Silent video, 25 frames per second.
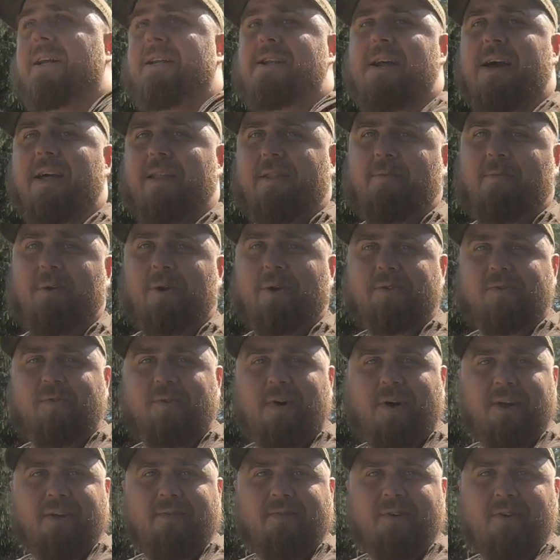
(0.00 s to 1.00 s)
not the most
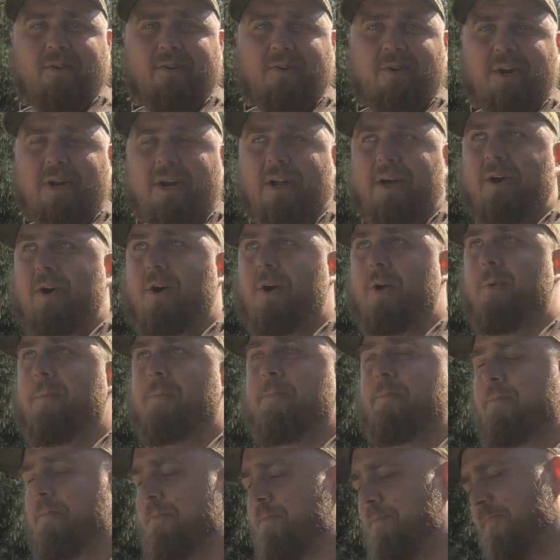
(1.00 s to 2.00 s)
fun if you're doing it at
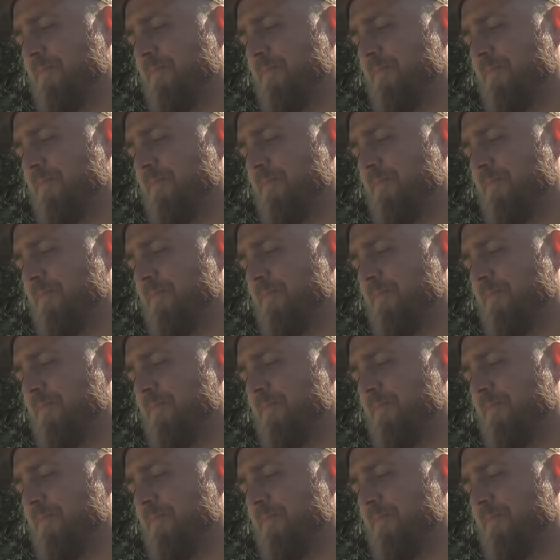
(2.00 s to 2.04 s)
home.